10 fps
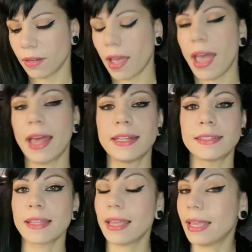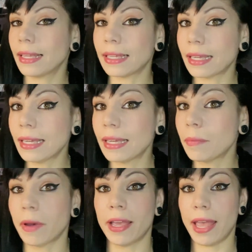And he,
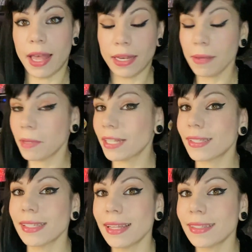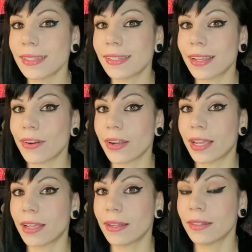by any means
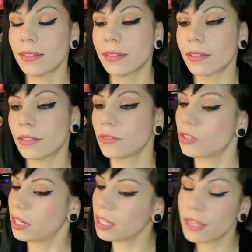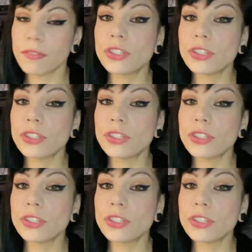necessary, didn't give a